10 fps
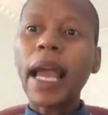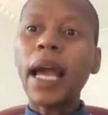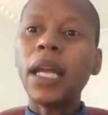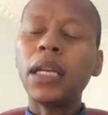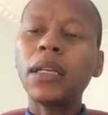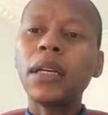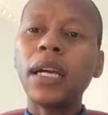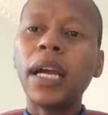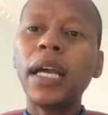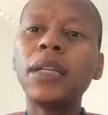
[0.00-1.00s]
And
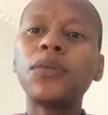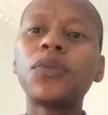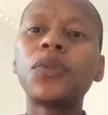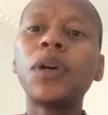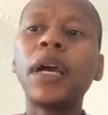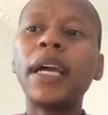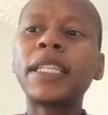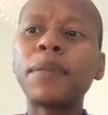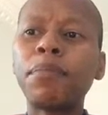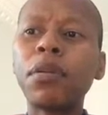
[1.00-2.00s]

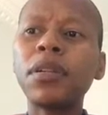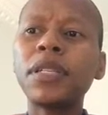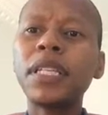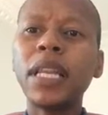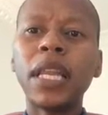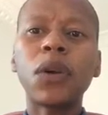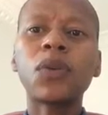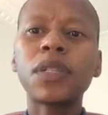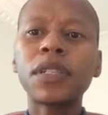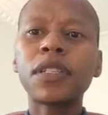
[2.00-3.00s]
it's a policy that
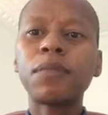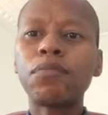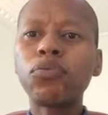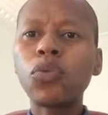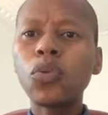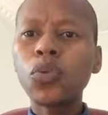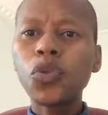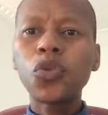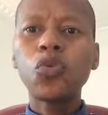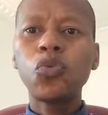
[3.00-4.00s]
was
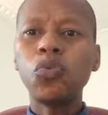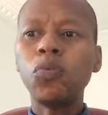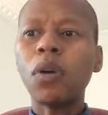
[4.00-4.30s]
supposed to